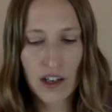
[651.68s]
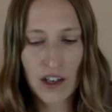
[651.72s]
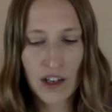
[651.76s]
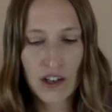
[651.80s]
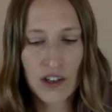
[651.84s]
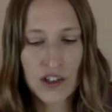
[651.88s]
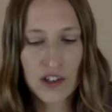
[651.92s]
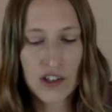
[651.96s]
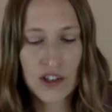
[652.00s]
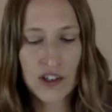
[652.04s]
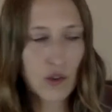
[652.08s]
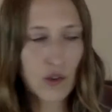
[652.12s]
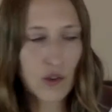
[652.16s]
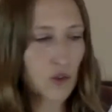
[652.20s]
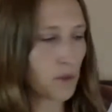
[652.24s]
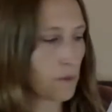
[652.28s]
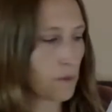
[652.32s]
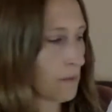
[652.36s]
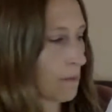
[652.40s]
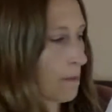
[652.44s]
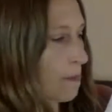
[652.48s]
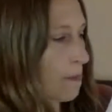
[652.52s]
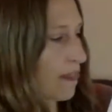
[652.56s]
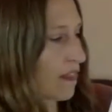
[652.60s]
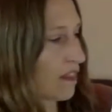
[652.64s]
So
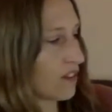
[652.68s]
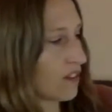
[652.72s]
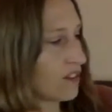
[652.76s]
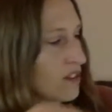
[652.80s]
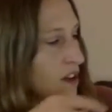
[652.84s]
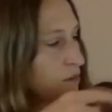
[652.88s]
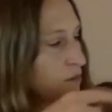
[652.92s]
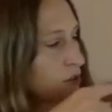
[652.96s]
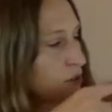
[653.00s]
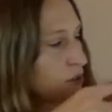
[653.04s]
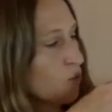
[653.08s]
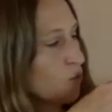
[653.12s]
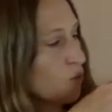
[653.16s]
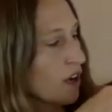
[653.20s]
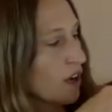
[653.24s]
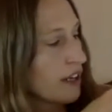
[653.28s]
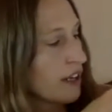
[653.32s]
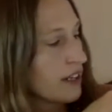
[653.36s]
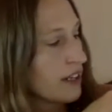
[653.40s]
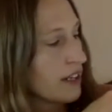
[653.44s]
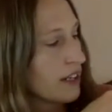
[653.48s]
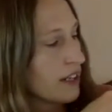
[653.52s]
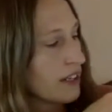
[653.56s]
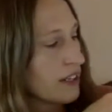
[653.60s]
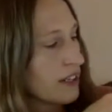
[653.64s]
number
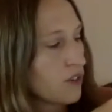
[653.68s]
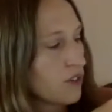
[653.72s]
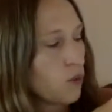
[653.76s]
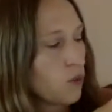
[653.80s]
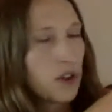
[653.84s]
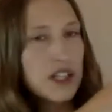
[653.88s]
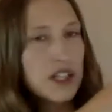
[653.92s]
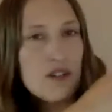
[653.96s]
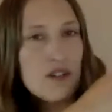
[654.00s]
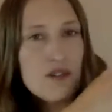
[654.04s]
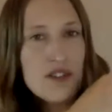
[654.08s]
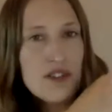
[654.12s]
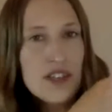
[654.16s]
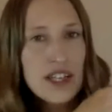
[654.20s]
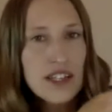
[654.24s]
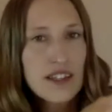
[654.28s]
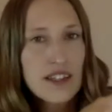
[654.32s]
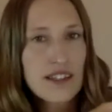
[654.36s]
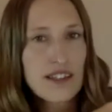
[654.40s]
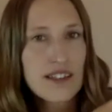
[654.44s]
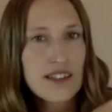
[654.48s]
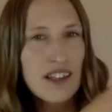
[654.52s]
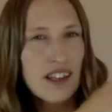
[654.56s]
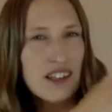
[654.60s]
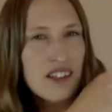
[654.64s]
one, what do you think
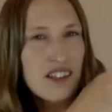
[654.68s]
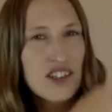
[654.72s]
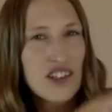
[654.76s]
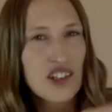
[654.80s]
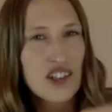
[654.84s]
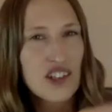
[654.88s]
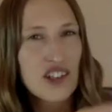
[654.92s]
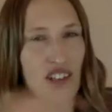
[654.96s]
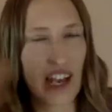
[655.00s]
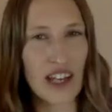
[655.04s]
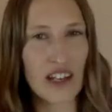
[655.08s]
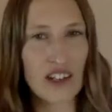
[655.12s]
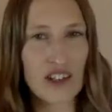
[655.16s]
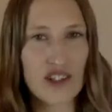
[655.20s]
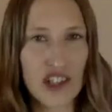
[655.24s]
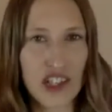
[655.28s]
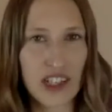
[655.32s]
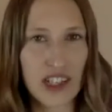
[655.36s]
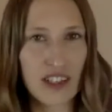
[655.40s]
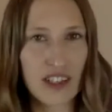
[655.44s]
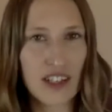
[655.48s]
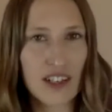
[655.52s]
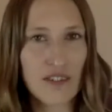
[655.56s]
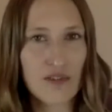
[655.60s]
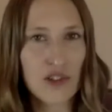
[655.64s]
this does to your
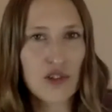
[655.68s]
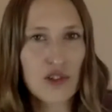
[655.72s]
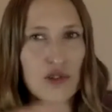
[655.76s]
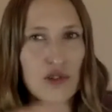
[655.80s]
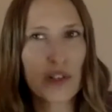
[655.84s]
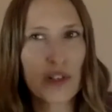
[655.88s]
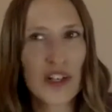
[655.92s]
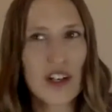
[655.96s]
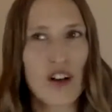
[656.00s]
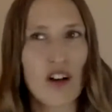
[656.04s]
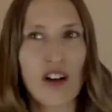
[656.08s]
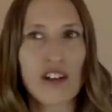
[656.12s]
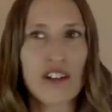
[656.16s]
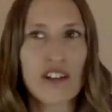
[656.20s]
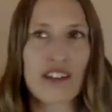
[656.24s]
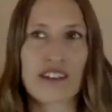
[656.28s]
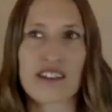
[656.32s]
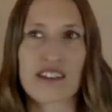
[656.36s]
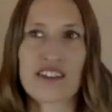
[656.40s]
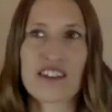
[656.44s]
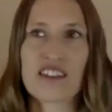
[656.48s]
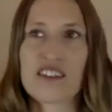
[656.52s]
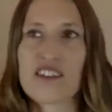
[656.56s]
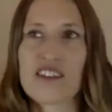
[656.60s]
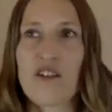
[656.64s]
energy if you're doing all this
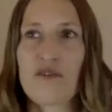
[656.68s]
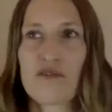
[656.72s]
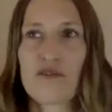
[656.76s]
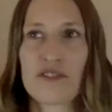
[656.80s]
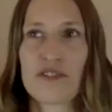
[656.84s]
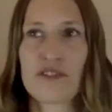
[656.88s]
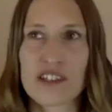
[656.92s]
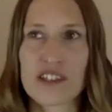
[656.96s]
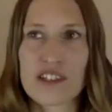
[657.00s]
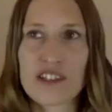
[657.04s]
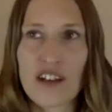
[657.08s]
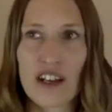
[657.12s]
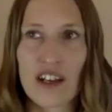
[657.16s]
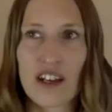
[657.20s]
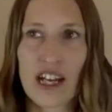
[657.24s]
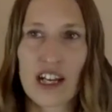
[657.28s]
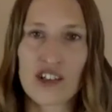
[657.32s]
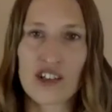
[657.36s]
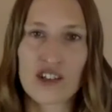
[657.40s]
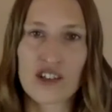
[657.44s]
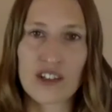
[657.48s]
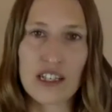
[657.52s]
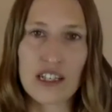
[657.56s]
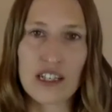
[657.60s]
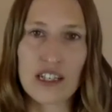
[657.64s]
stuff that's not
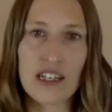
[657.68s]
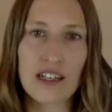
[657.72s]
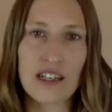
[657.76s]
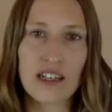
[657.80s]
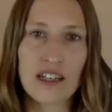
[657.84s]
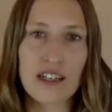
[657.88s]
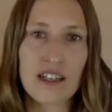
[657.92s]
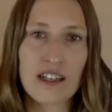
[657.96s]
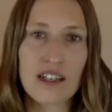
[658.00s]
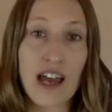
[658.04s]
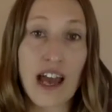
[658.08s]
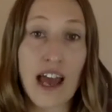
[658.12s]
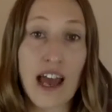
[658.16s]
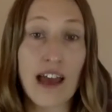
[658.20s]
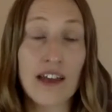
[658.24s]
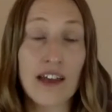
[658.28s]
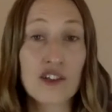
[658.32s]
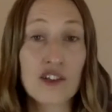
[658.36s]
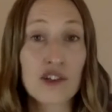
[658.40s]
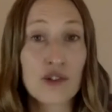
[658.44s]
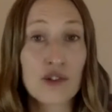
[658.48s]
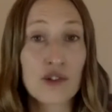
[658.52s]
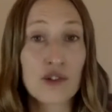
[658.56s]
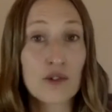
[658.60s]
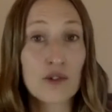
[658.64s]
actually needed and
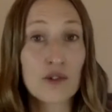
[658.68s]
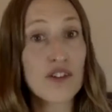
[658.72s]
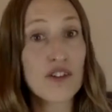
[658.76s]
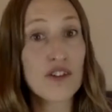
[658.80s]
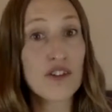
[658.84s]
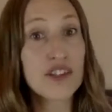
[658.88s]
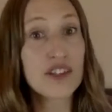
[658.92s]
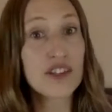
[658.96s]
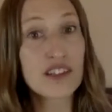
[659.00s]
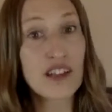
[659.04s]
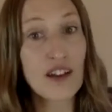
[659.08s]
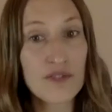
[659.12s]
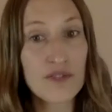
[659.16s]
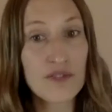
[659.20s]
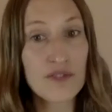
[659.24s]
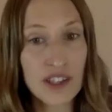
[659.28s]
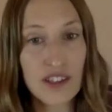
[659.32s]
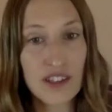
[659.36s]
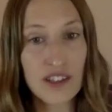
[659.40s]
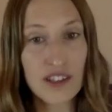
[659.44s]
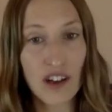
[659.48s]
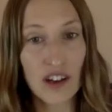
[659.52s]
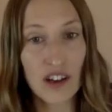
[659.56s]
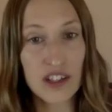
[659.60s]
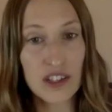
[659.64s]
doing all this stuff that's
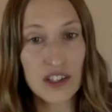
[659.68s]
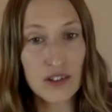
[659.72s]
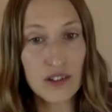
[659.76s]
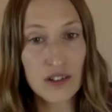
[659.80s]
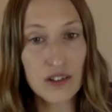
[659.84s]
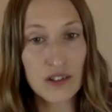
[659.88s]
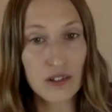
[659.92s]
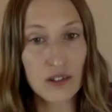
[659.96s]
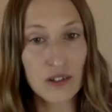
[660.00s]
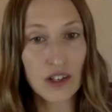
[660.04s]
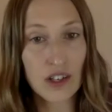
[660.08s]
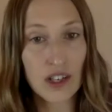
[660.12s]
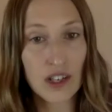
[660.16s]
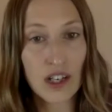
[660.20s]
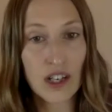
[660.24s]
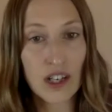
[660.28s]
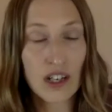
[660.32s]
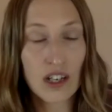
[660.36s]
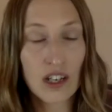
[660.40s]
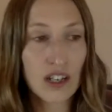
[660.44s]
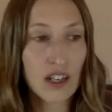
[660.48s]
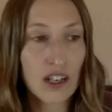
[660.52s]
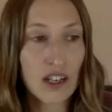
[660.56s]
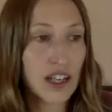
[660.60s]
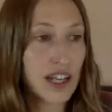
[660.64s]
not you?
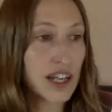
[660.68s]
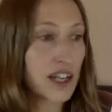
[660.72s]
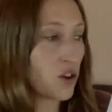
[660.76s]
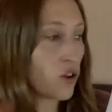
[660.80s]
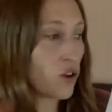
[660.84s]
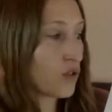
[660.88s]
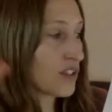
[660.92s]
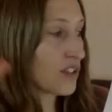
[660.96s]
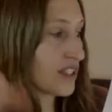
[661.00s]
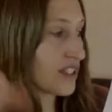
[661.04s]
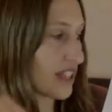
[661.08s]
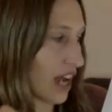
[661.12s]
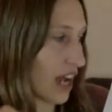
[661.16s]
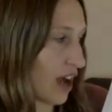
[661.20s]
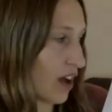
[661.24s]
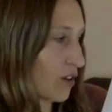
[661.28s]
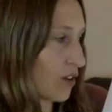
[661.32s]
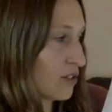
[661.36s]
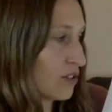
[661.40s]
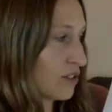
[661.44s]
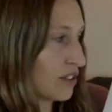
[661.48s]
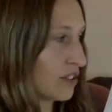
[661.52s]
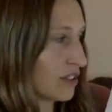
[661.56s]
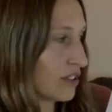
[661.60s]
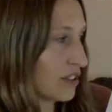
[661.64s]
It goes down